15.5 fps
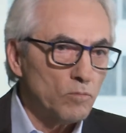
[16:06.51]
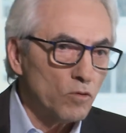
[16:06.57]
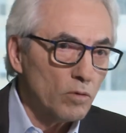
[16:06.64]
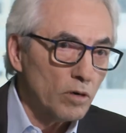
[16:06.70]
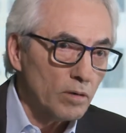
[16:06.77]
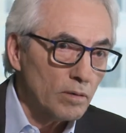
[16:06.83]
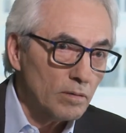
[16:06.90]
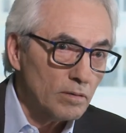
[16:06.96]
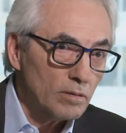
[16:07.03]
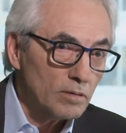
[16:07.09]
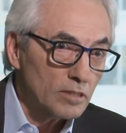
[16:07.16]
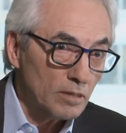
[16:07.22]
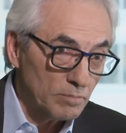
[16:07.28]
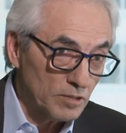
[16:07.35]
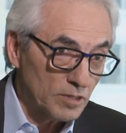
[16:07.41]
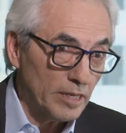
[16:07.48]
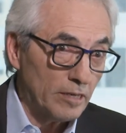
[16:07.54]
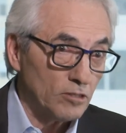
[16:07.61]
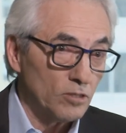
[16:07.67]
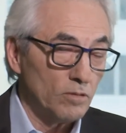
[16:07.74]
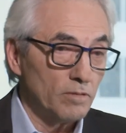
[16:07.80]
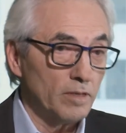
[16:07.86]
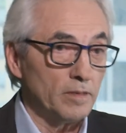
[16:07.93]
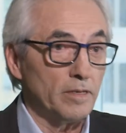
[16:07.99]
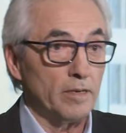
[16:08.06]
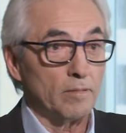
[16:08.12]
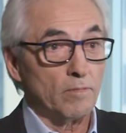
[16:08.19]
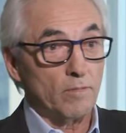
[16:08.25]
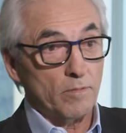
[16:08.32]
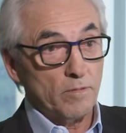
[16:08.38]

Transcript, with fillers: more substantial than that.